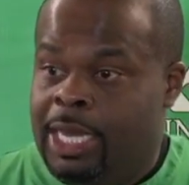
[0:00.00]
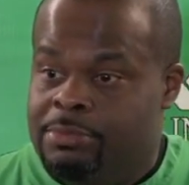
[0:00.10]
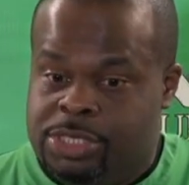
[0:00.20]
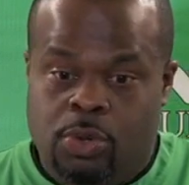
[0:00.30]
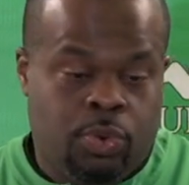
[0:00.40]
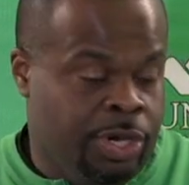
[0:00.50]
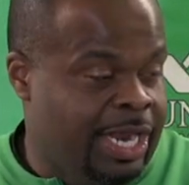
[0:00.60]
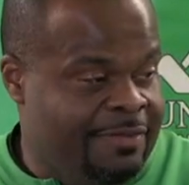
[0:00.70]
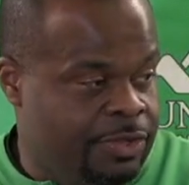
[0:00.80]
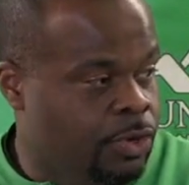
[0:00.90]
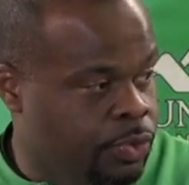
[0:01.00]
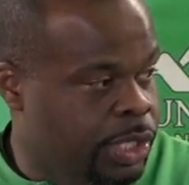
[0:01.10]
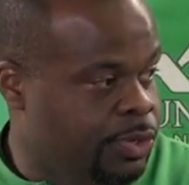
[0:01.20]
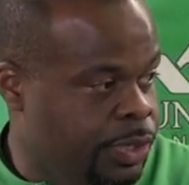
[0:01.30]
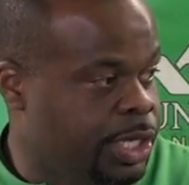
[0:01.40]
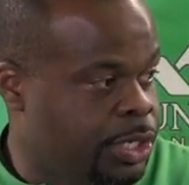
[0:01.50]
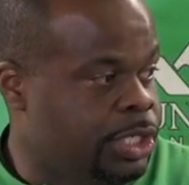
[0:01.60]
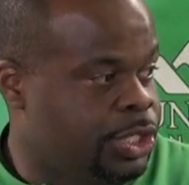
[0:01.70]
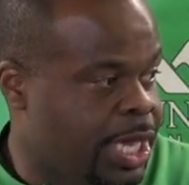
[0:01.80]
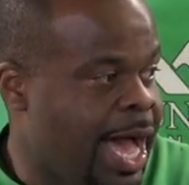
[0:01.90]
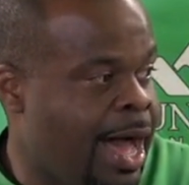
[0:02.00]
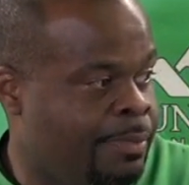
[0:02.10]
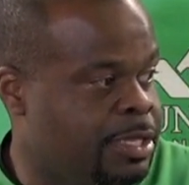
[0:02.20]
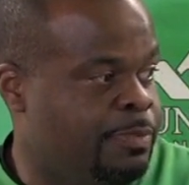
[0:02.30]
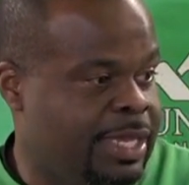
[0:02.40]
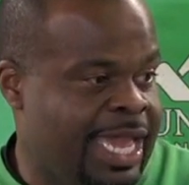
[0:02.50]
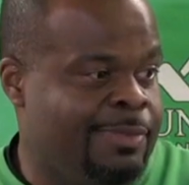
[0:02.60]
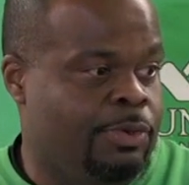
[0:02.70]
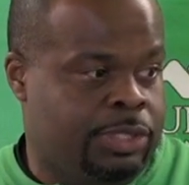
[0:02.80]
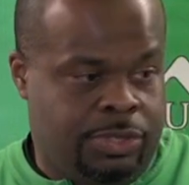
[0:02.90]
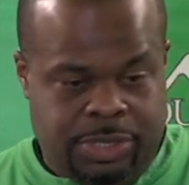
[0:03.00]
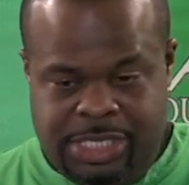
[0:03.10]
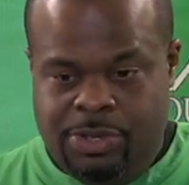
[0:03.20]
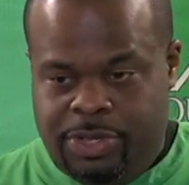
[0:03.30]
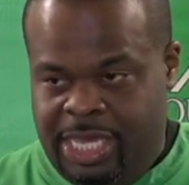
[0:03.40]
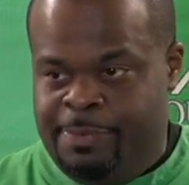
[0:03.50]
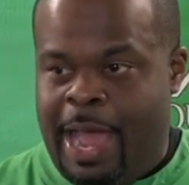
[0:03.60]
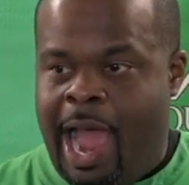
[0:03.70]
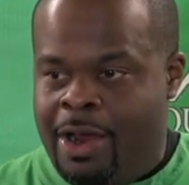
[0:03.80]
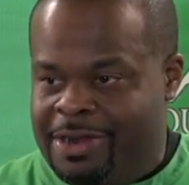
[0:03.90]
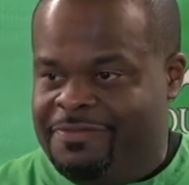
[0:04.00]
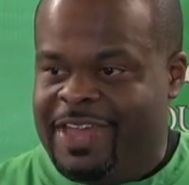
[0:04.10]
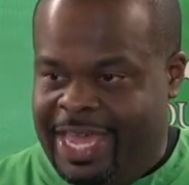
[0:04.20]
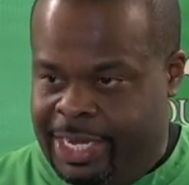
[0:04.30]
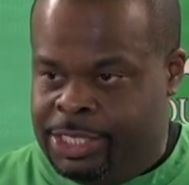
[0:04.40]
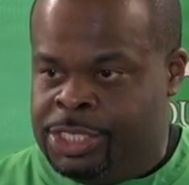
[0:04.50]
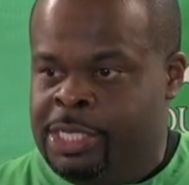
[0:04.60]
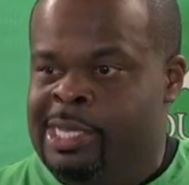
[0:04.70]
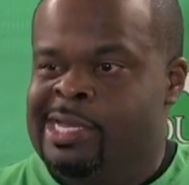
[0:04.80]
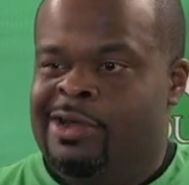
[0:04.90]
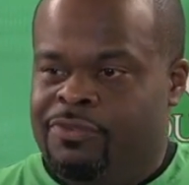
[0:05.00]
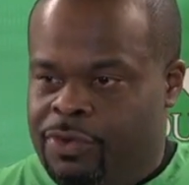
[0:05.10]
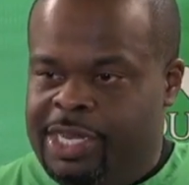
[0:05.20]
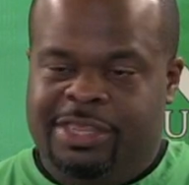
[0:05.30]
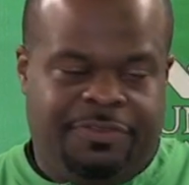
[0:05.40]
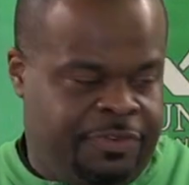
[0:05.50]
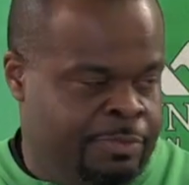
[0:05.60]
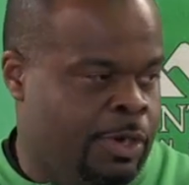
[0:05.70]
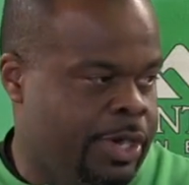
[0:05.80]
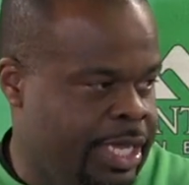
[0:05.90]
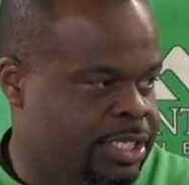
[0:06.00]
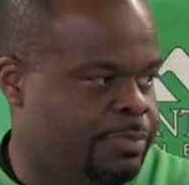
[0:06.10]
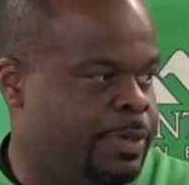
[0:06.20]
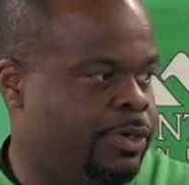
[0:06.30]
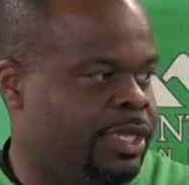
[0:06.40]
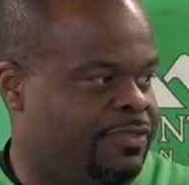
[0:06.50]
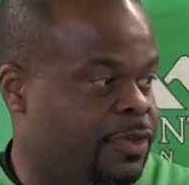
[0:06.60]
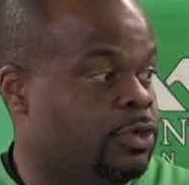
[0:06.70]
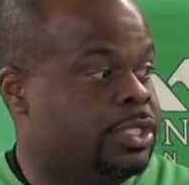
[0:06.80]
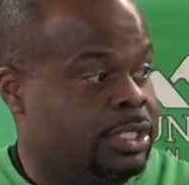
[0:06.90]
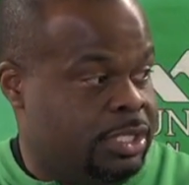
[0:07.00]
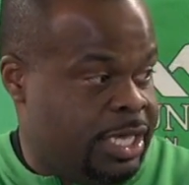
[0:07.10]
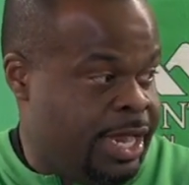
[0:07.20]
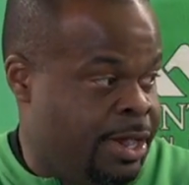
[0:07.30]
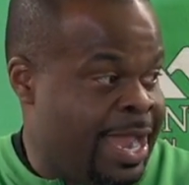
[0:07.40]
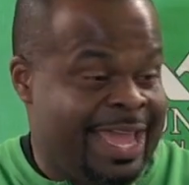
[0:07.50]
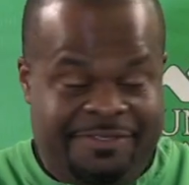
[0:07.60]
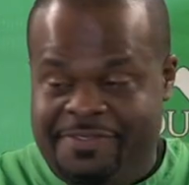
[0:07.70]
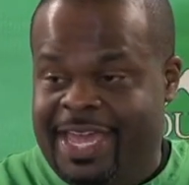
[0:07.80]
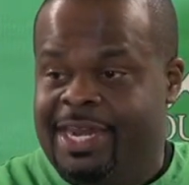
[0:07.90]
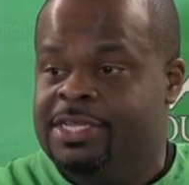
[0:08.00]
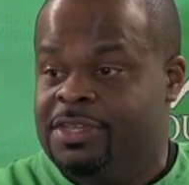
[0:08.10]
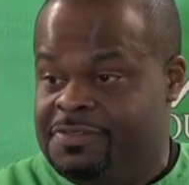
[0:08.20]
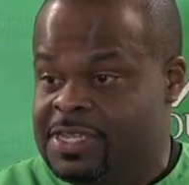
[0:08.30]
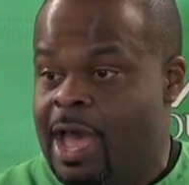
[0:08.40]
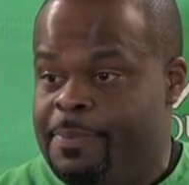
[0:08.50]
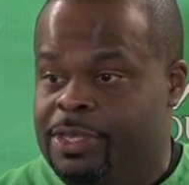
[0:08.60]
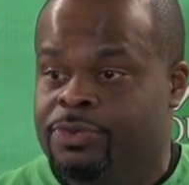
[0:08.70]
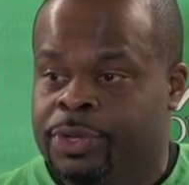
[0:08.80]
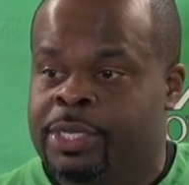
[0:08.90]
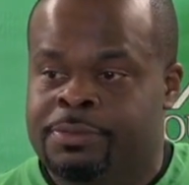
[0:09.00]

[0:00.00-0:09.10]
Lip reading: So we're going to have to do a really, really good job to be able to still keep our advantage of running the football against opponents versus their advantage of stopping the run.